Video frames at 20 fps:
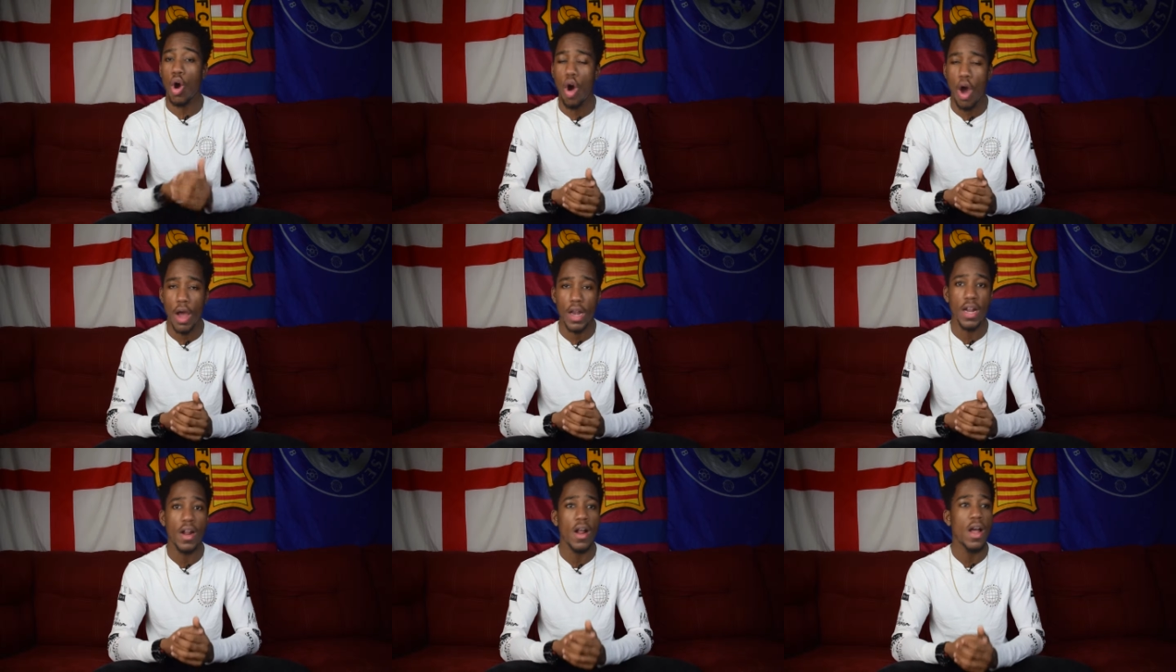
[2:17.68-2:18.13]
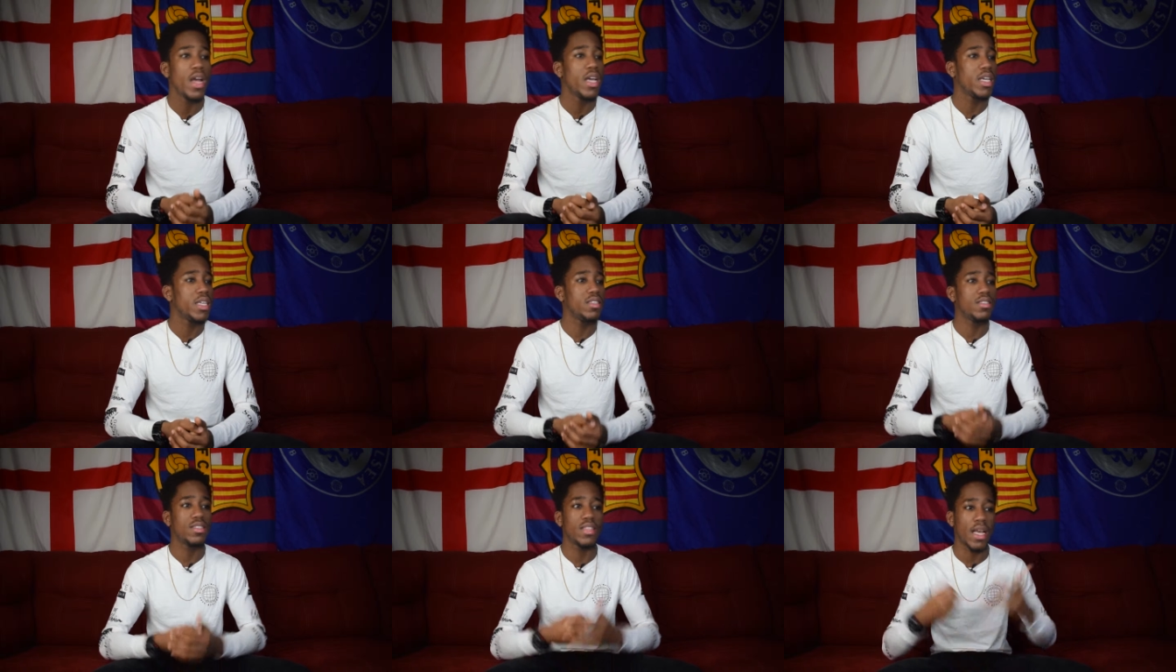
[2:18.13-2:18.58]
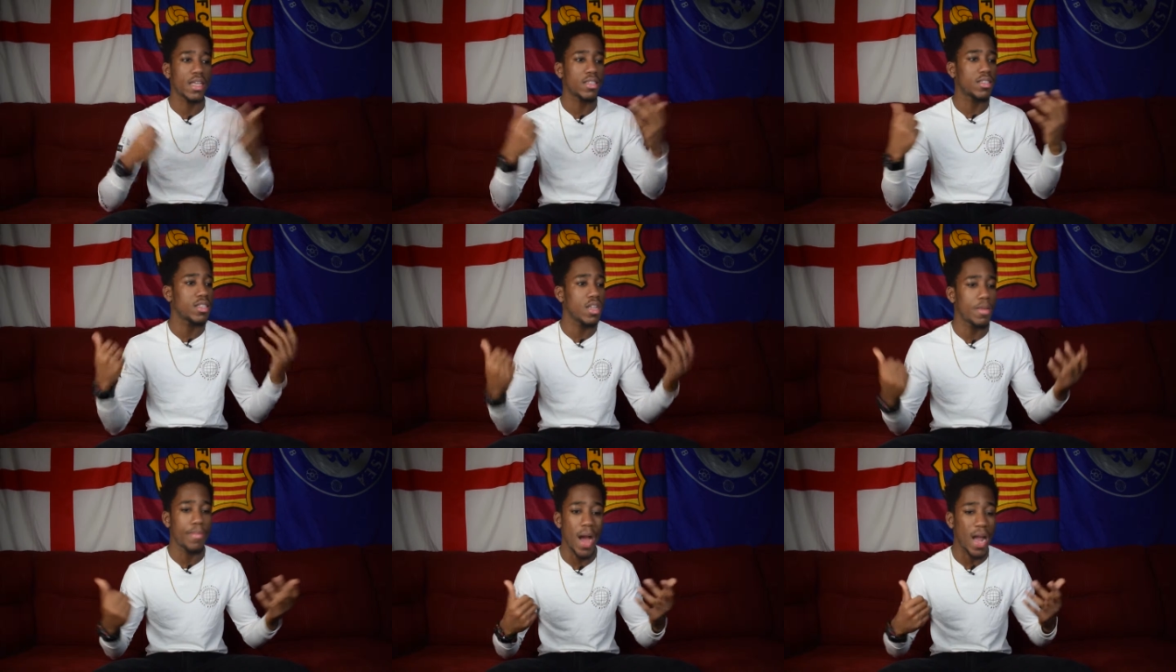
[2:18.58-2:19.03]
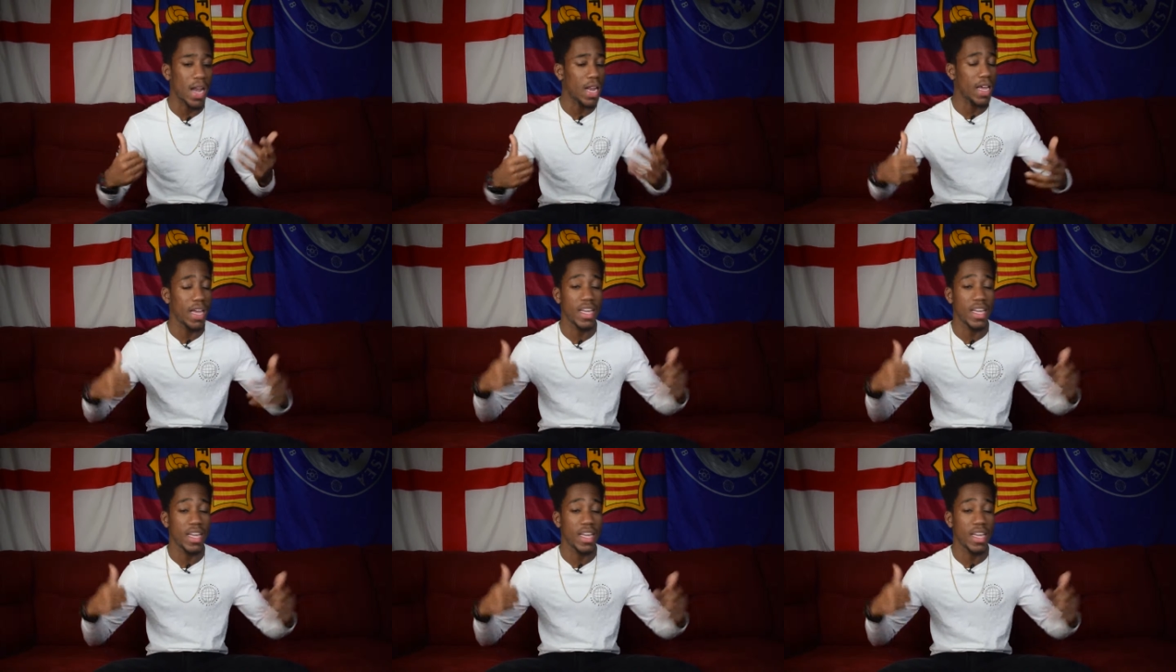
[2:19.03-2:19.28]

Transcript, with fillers: on. He's next to Dybala,